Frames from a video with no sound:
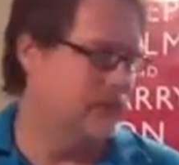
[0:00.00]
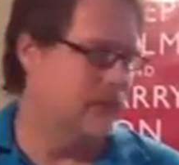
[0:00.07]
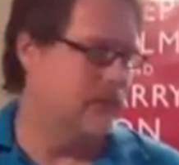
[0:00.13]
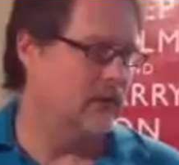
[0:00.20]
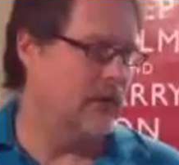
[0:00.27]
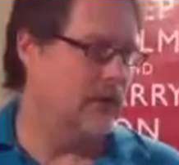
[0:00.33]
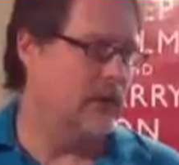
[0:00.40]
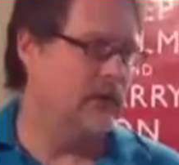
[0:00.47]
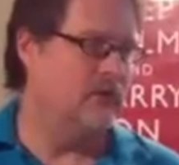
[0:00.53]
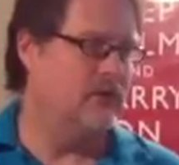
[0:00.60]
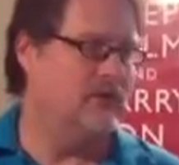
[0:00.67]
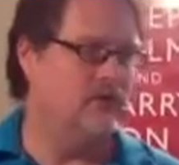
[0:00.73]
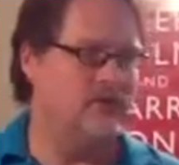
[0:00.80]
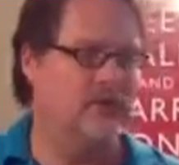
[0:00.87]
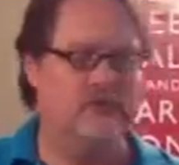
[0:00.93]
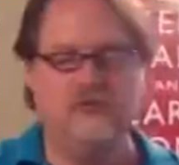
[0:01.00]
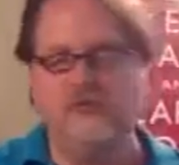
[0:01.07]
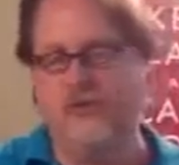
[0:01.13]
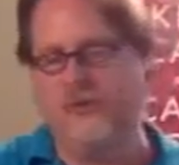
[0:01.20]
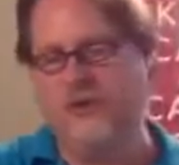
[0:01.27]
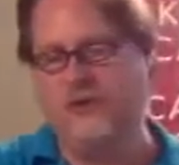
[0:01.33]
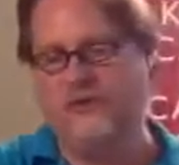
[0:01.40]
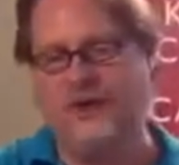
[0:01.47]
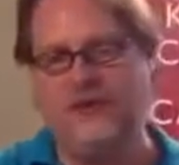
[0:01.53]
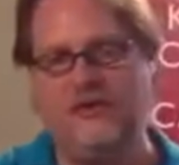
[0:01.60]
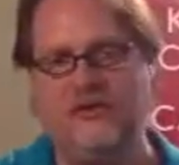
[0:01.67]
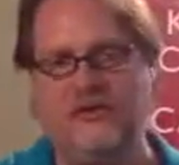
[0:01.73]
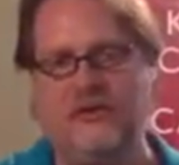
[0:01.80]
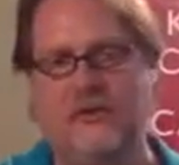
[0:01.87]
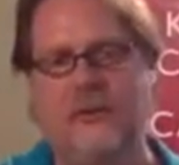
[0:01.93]
Okay, and you just
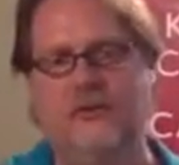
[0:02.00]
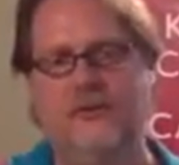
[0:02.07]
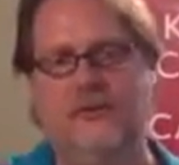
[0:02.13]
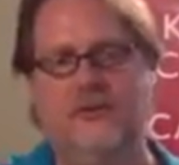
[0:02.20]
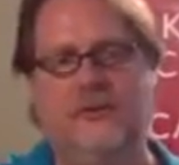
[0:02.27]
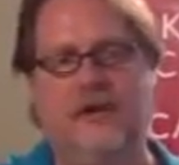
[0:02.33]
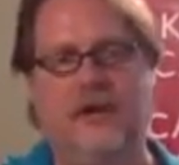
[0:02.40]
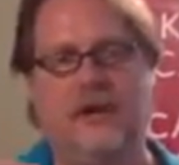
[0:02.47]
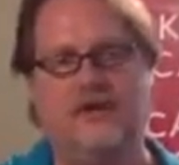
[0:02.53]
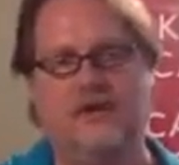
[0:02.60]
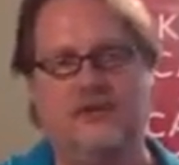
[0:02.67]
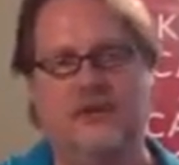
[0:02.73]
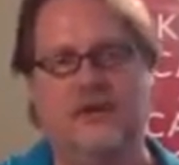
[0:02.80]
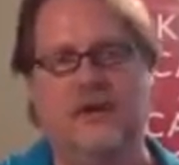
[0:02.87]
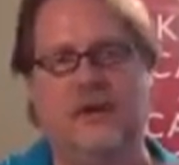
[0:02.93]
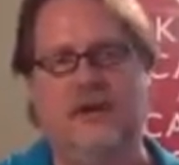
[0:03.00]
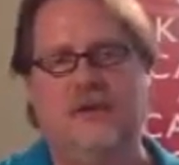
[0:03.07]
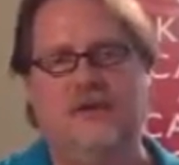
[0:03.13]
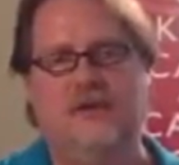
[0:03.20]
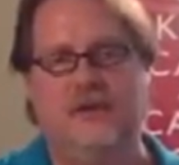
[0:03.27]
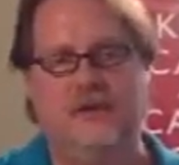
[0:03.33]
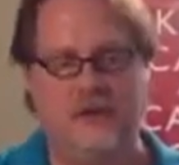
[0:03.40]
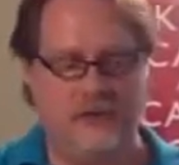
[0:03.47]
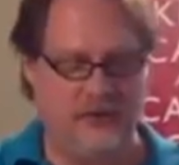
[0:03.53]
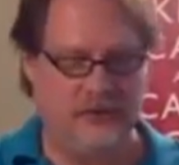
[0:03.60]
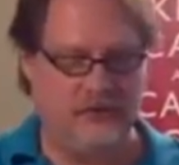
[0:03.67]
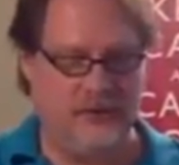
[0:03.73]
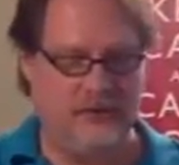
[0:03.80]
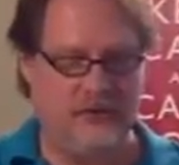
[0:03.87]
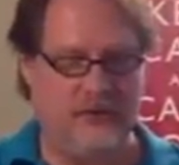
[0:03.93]
change opposing sides until the turn is
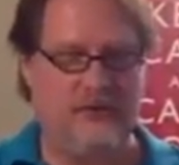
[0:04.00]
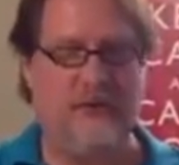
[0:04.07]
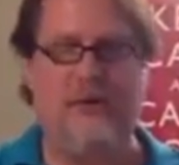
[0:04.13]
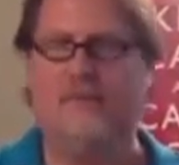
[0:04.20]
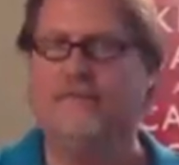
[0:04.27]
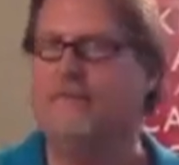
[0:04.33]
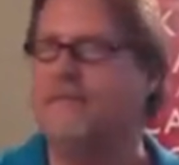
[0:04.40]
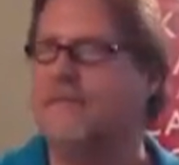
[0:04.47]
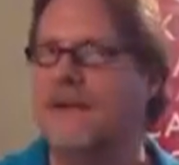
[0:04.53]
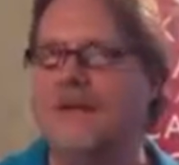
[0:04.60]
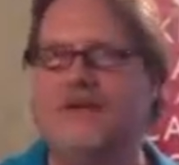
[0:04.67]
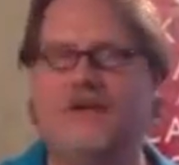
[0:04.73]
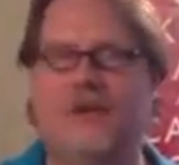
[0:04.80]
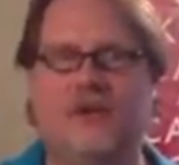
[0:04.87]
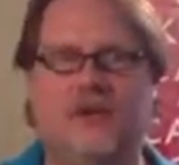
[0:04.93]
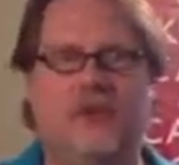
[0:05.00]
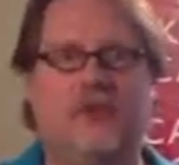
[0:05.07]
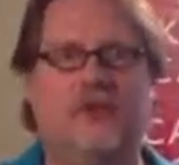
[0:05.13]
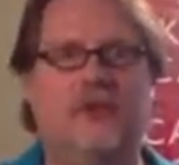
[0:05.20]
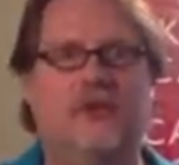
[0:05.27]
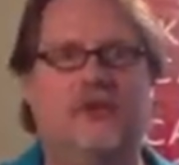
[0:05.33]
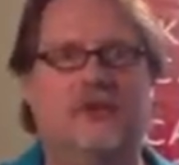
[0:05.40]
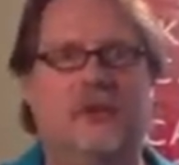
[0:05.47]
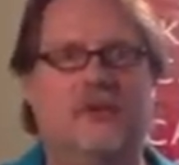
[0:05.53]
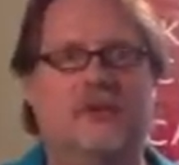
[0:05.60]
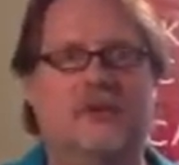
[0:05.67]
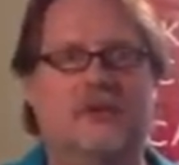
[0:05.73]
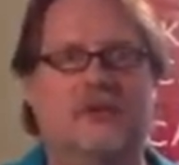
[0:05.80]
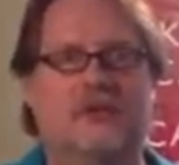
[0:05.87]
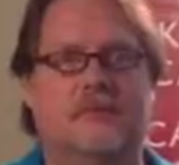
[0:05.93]
done. Okay, that's the end of the turn
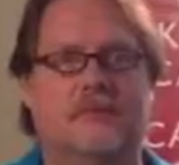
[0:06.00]
sequence.